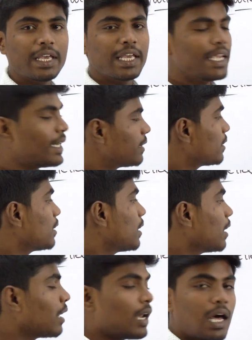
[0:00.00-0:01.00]
eat
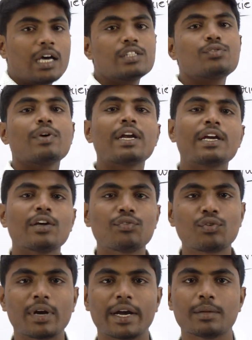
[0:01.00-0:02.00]
large variety of
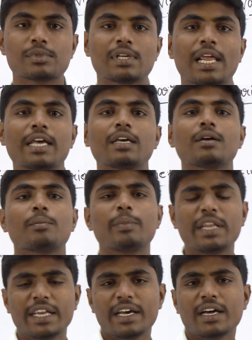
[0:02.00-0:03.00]
food items like
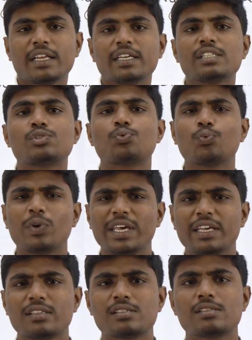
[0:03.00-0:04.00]
biryani,
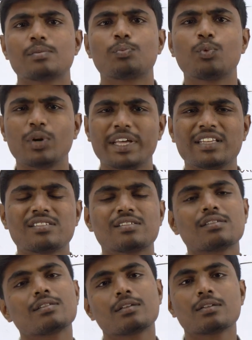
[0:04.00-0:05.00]
sweets,
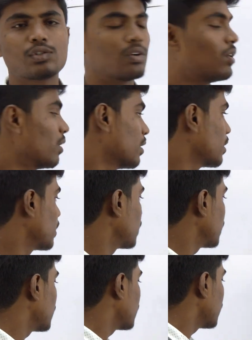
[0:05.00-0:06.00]
puddings, so on.
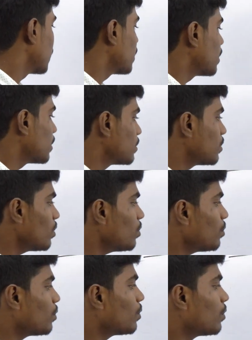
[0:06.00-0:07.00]

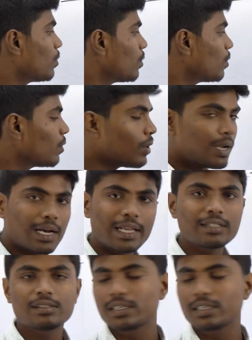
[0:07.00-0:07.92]
So, let's